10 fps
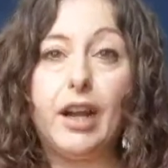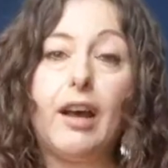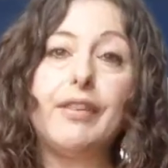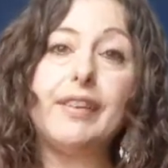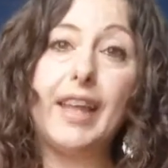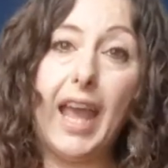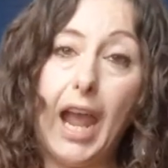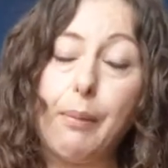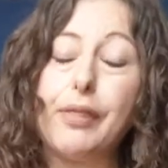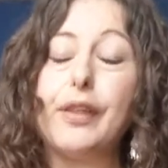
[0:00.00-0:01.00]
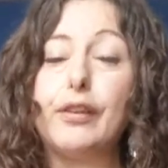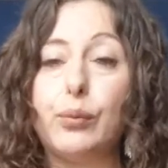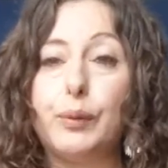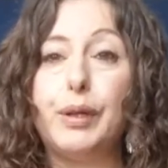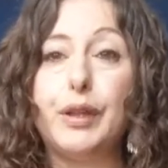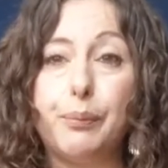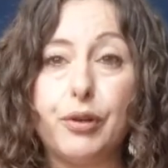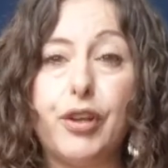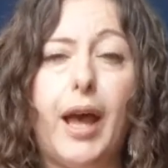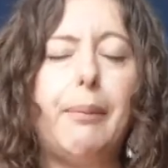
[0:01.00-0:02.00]
Obviously, amethyst would be the
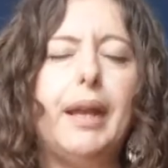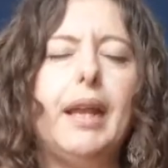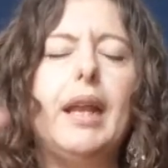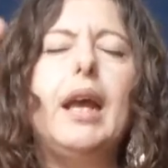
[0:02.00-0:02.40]
predominant.